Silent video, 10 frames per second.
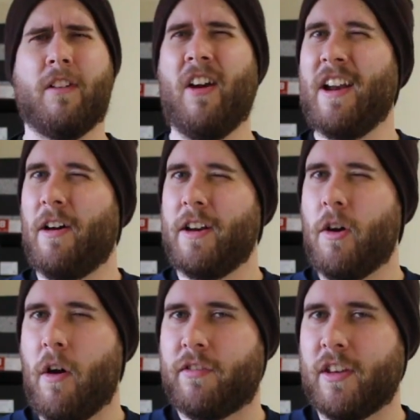Alright, now I
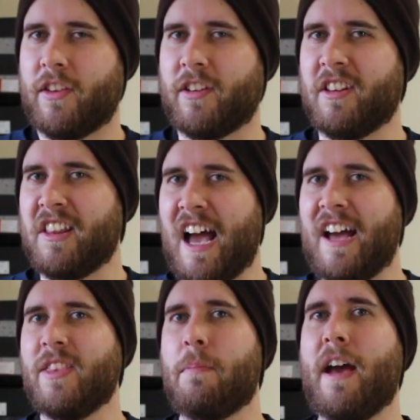know I've said this a lot
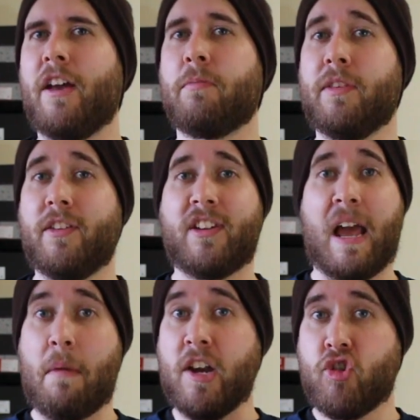in the past, but this
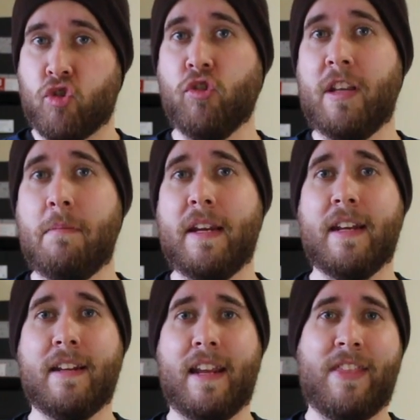time I truly mean
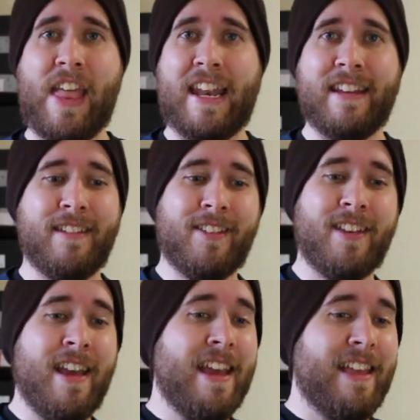it, and that is,
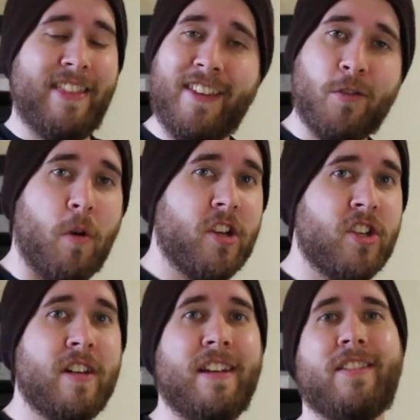this
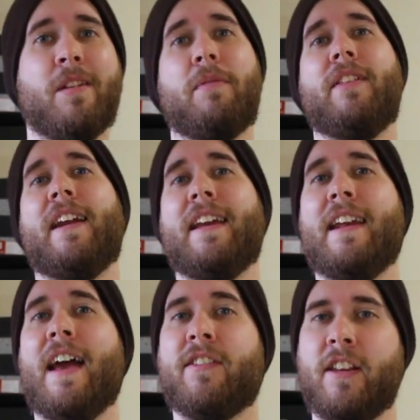question is something that I get
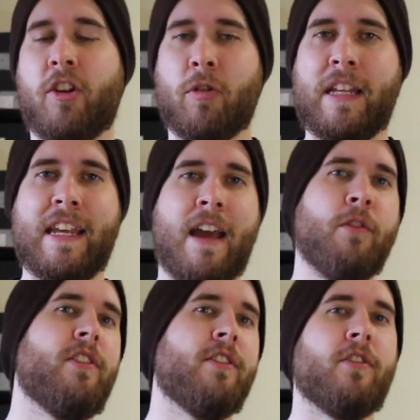asked literally
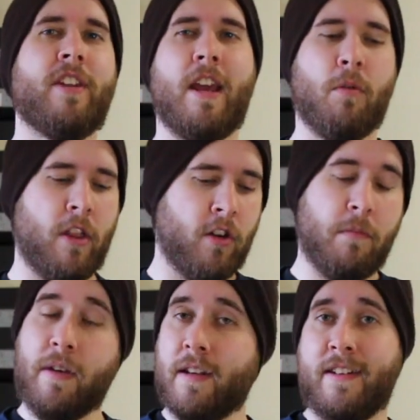every single day, whether it
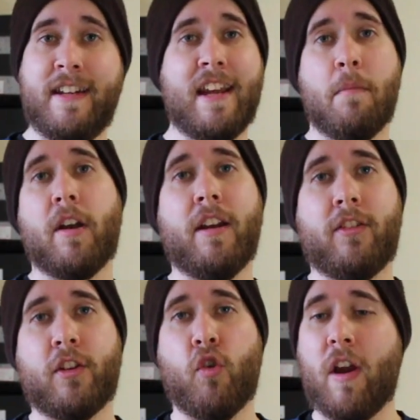be a DM on
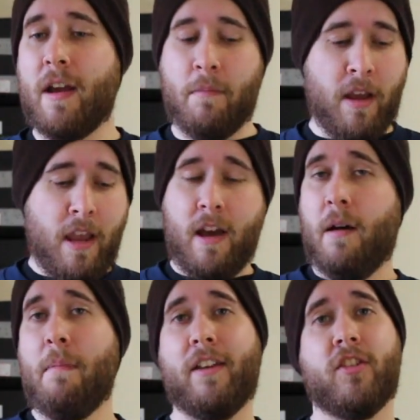Instagram, a
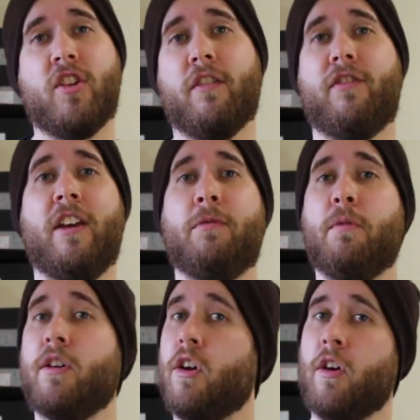message on
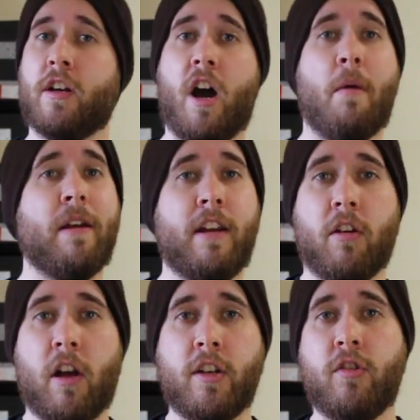Facebook, or a comment
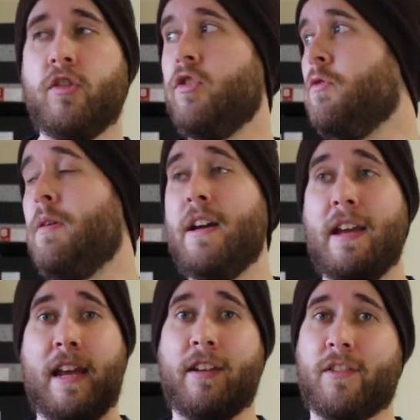here on YouTube.
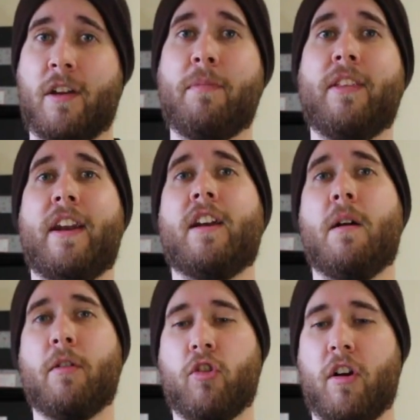It is something that I
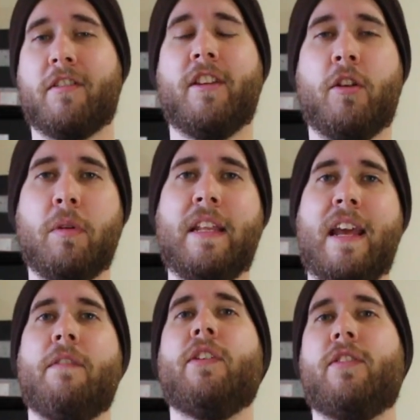come across literally
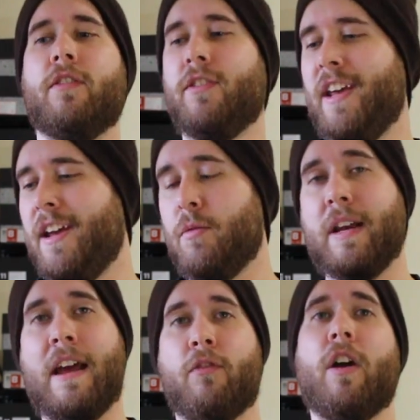every single day
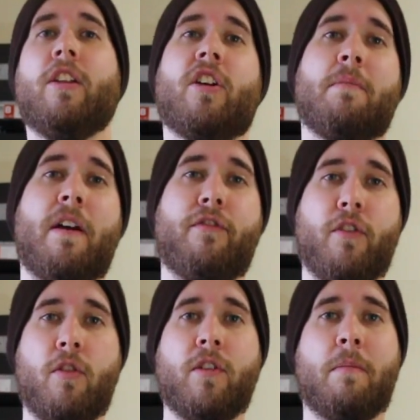whenever I look at my
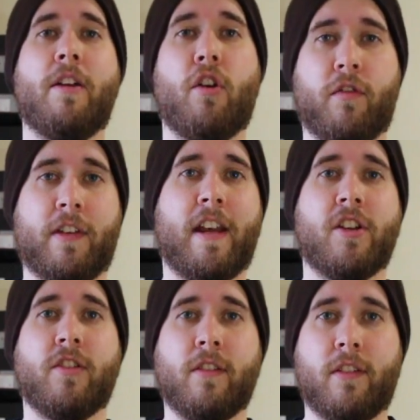phone and my
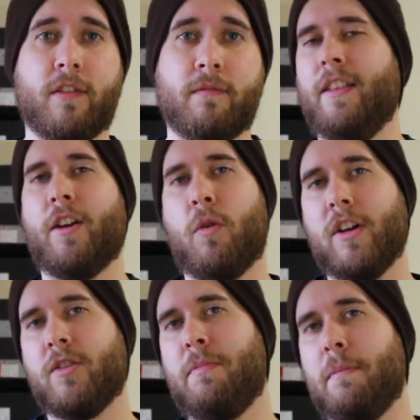notifications. And the
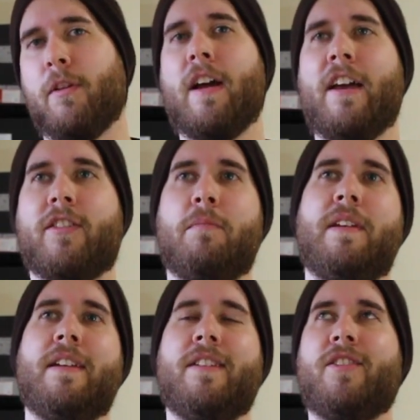question people are asking
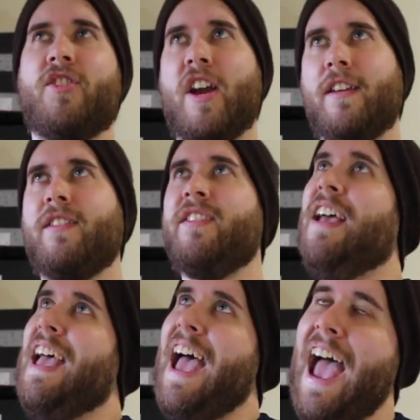me is, Chase,
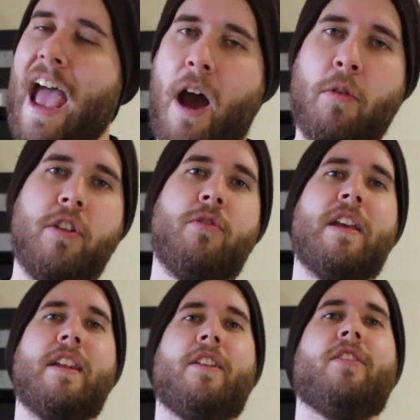how are you
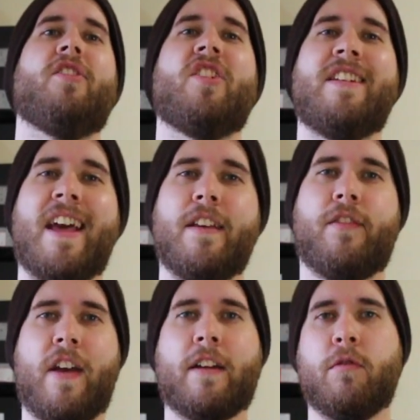getting such a nice
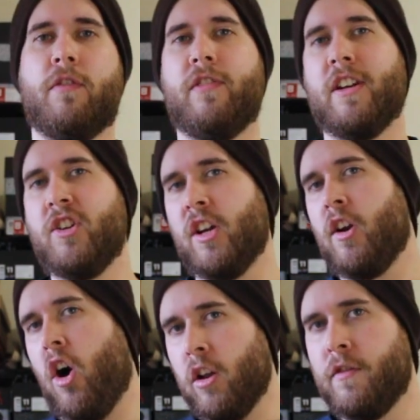factory finish
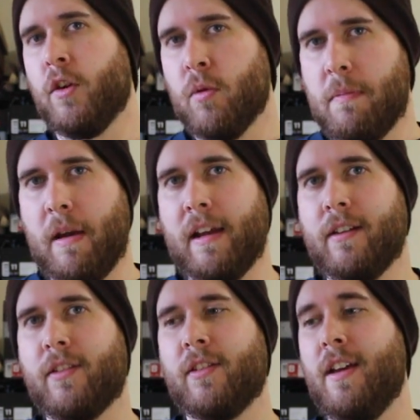on all of your
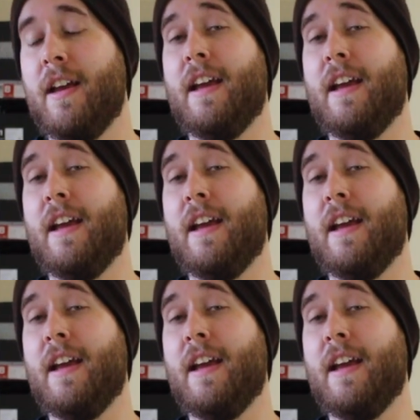repaints?